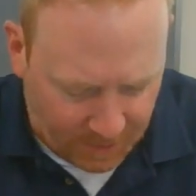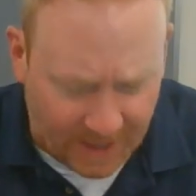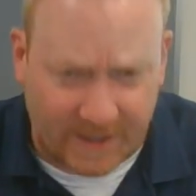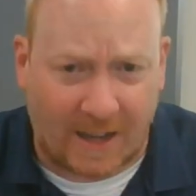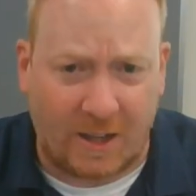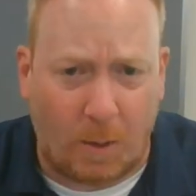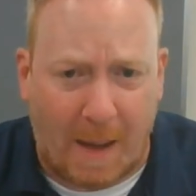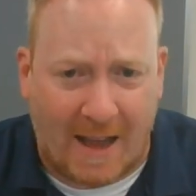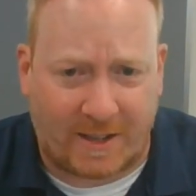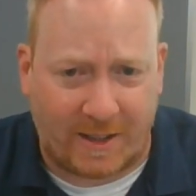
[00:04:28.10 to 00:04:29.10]
He's got a little
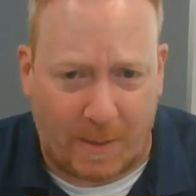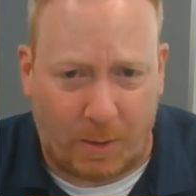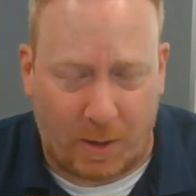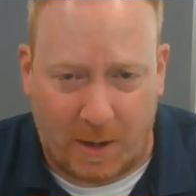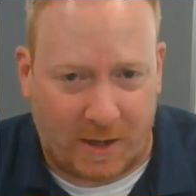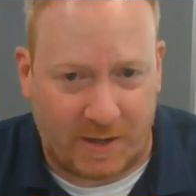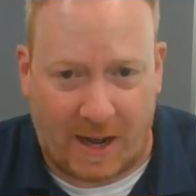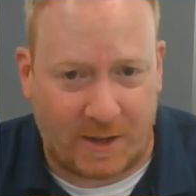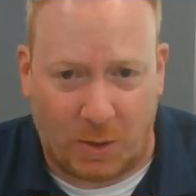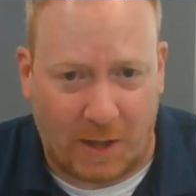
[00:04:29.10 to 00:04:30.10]
basket they put him in because he
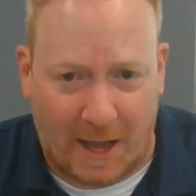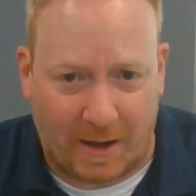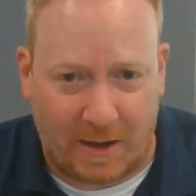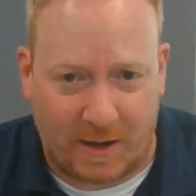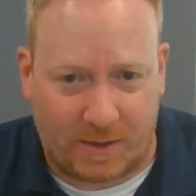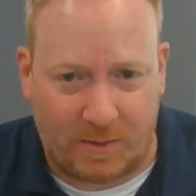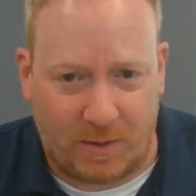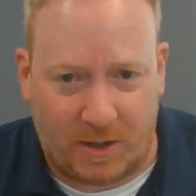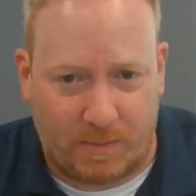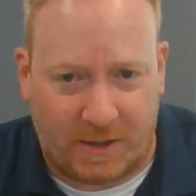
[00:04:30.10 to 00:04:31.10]
has no leg. He's
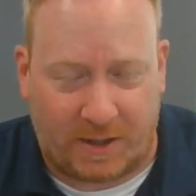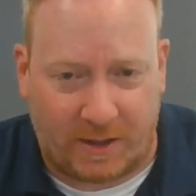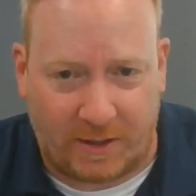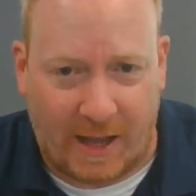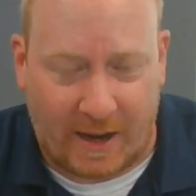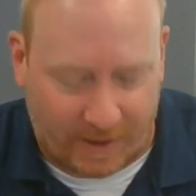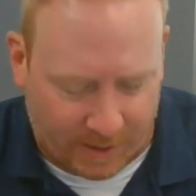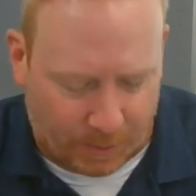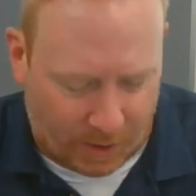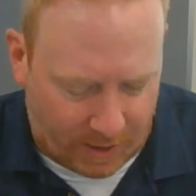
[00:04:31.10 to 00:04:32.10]
missing the leg at
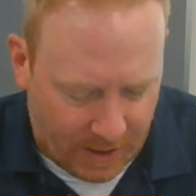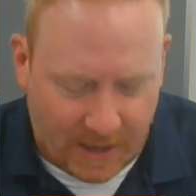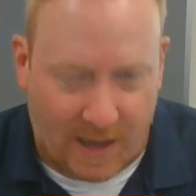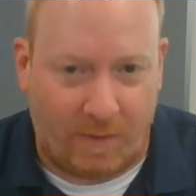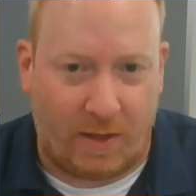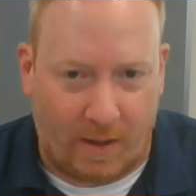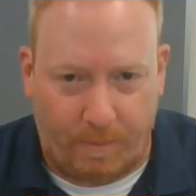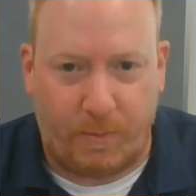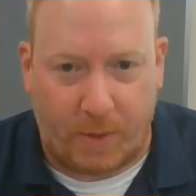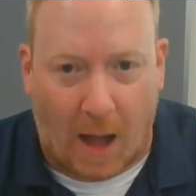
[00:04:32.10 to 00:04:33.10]
this point. Even the
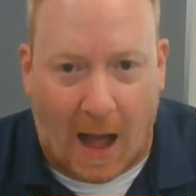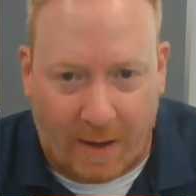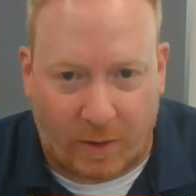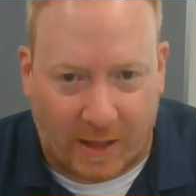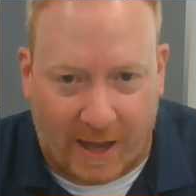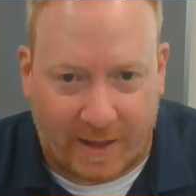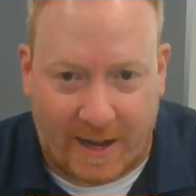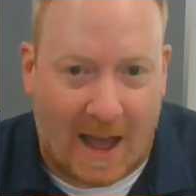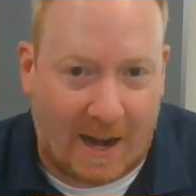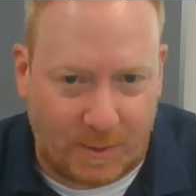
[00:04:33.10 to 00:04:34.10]
ivory leg that he
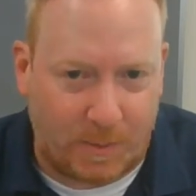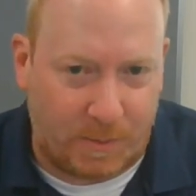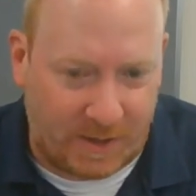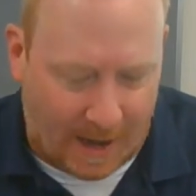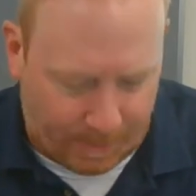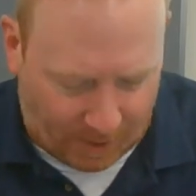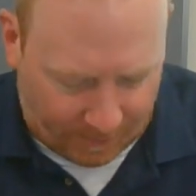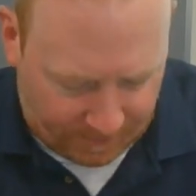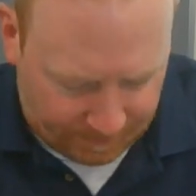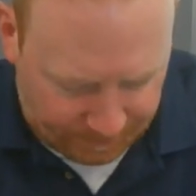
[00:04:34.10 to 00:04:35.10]
had has been snapped off.